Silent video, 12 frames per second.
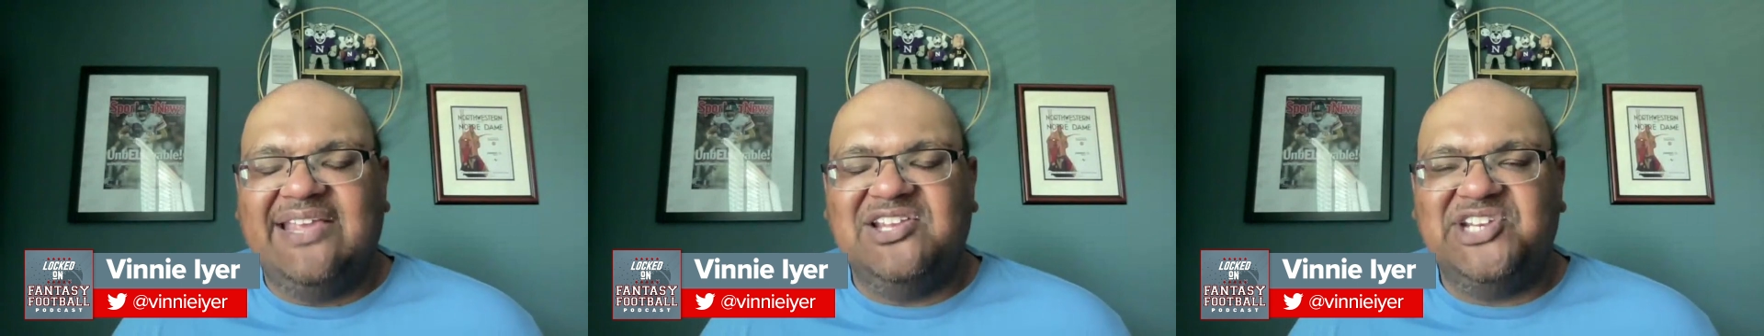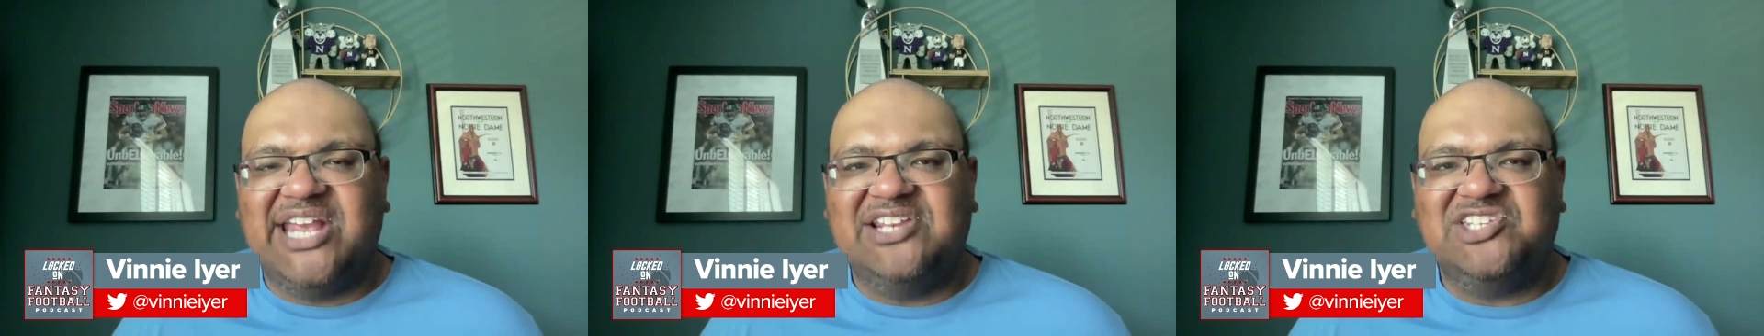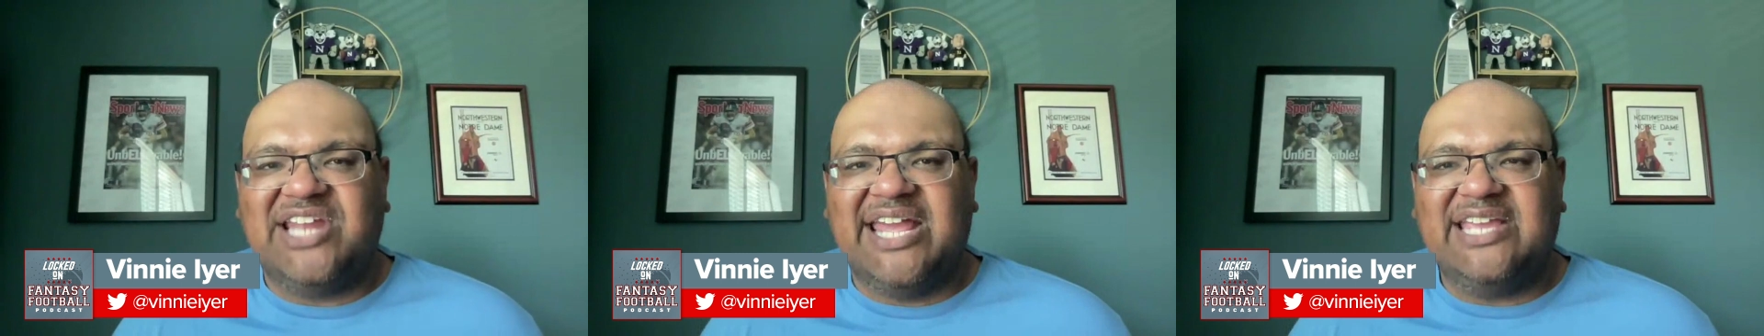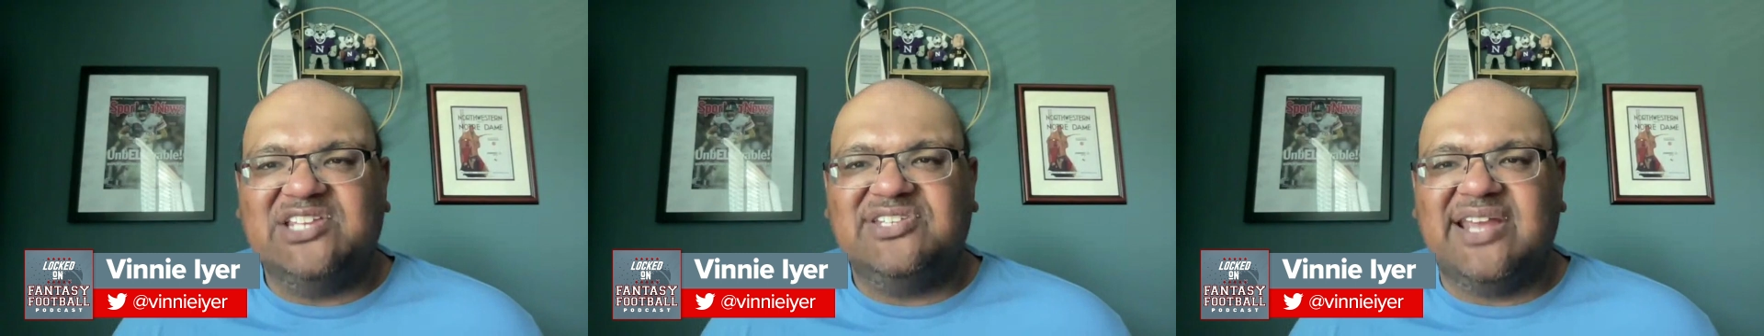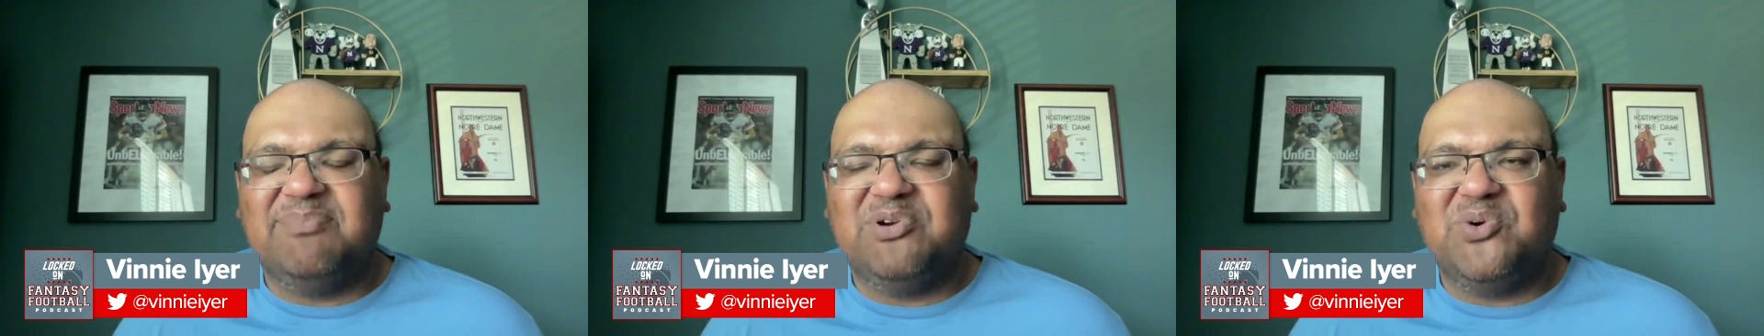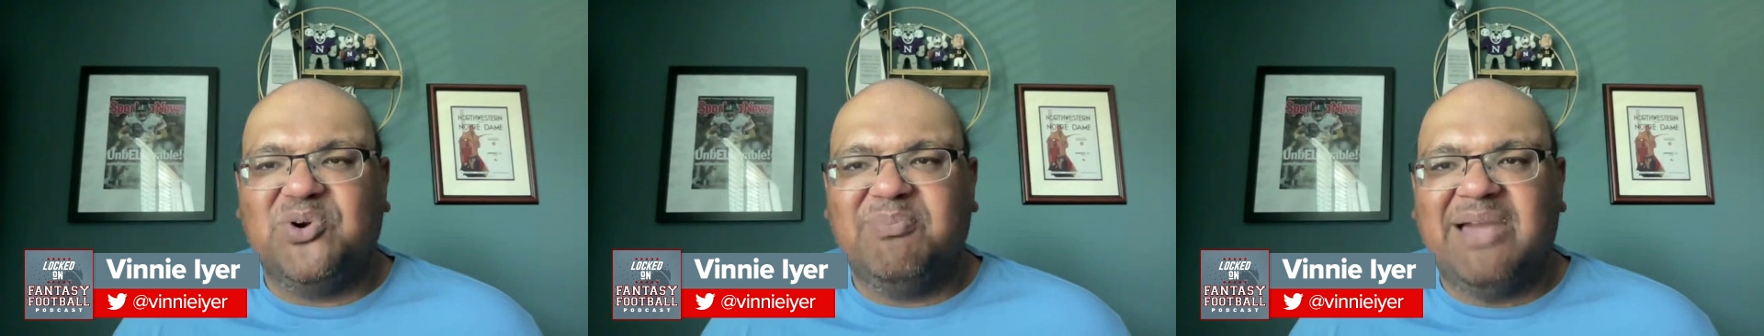He's Shane Steichen's type of
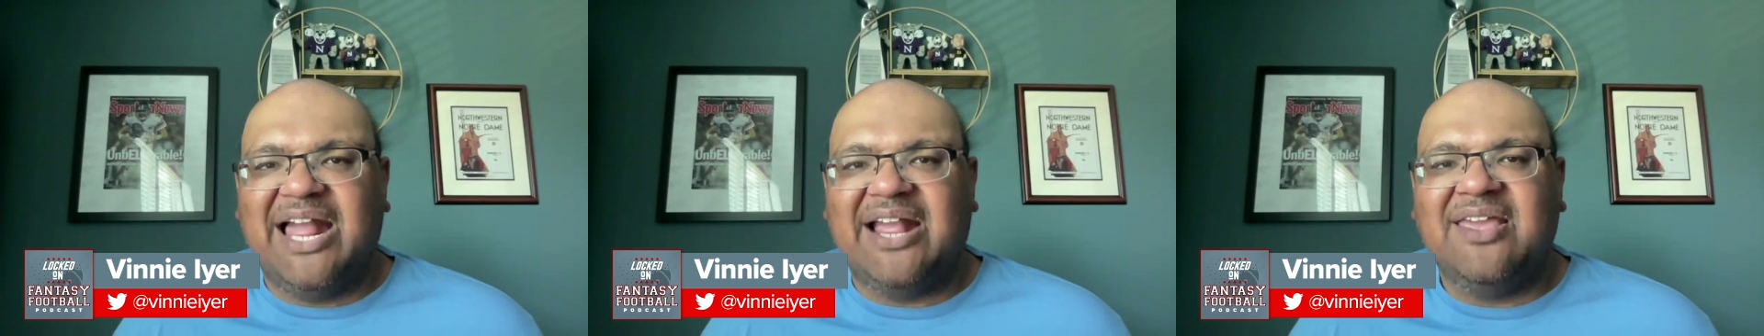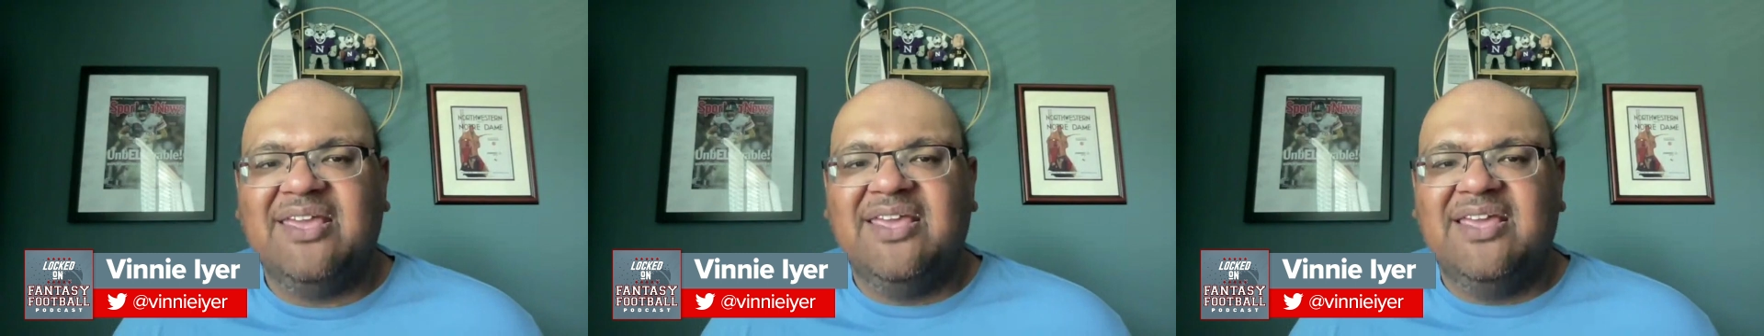quarterback.